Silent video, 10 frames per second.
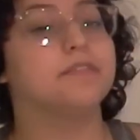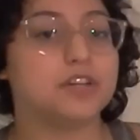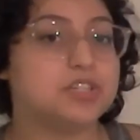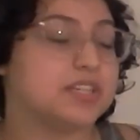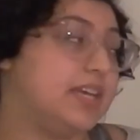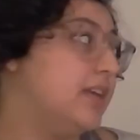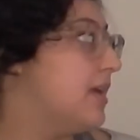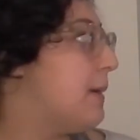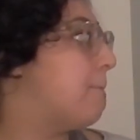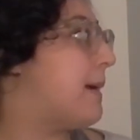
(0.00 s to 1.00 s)
Firstly,
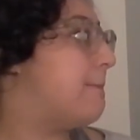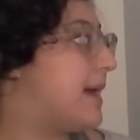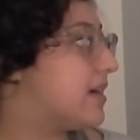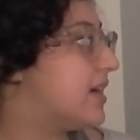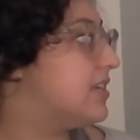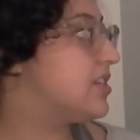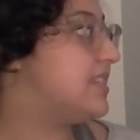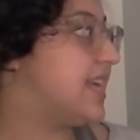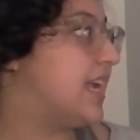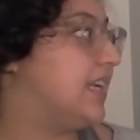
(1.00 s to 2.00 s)
by better
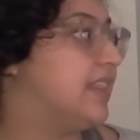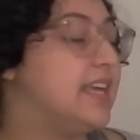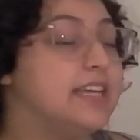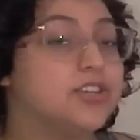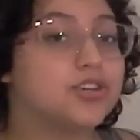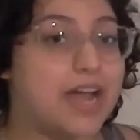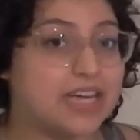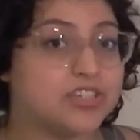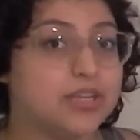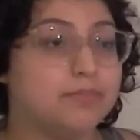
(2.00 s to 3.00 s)
understanding the
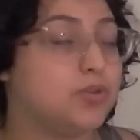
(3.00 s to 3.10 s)
interaction